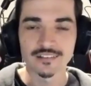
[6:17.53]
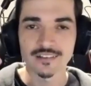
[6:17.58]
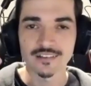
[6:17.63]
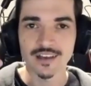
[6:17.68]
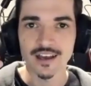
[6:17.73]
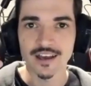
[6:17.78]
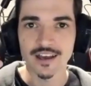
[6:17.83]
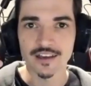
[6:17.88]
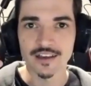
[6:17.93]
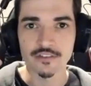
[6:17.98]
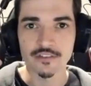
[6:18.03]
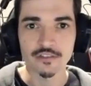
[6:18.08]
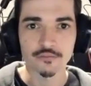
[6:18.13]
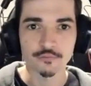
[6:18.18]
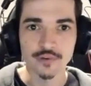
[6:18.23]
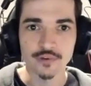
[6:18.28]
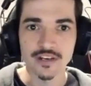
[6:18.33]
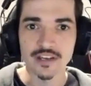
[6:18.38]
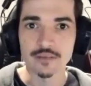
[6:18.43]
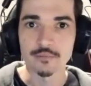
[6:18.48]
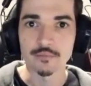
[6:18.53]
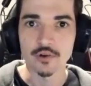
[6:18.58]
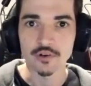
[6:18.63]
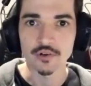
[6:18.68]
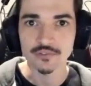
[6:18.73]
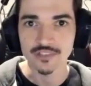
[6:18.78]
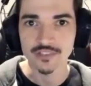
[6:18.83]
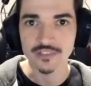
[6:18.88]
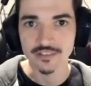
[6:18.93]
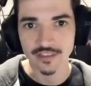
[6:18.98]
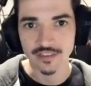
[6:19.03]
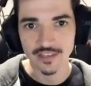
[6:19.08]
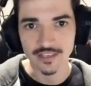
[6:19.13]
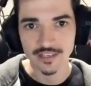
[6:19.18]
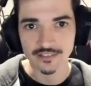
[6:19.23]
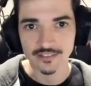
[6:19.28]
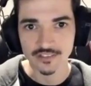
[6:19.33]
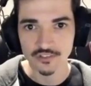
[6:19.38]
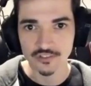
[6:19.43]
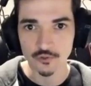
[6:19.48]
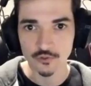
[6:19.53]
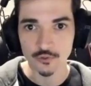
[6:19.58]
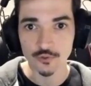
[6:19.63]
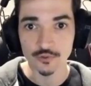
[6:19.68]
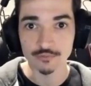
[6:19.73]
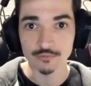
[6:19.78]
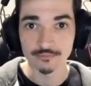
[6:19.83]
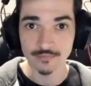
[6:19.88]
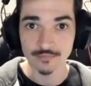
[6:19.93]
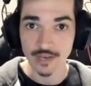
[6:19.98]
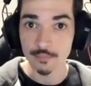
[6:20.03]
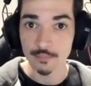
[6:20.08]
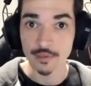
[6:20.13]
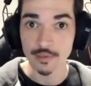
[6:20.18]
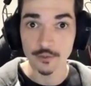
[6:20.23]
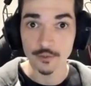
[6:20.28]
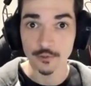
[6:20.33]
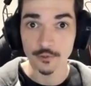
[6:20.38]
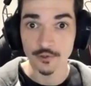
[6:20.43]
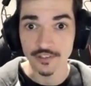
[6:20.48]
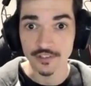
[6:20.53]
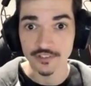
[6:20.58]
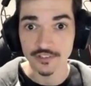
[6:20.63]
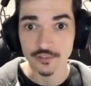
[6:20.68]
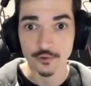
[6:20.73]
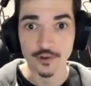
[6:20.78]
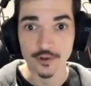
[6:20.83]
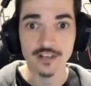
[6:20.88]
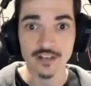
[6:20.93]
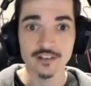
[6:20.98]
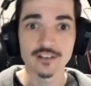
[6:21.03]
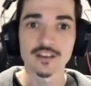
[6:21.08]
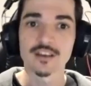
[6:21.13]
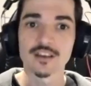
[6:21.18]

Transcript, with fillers: uh, 3D models and things to appear on the screen.